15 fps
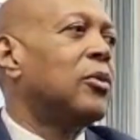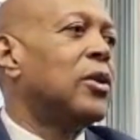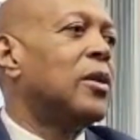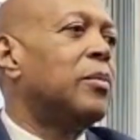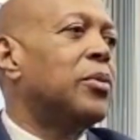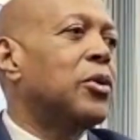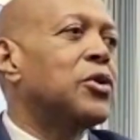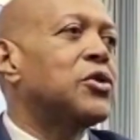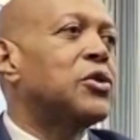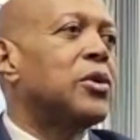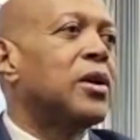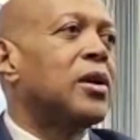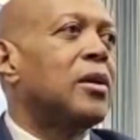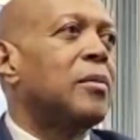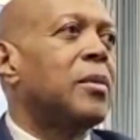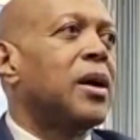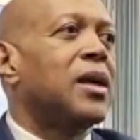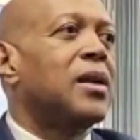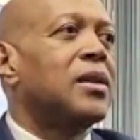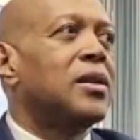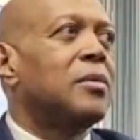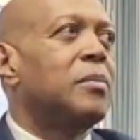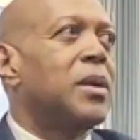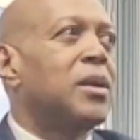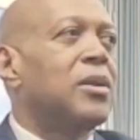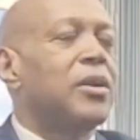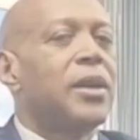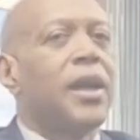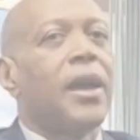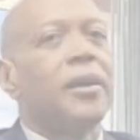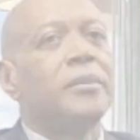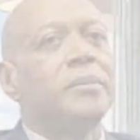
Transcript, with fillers: own approach to it, but to build on that.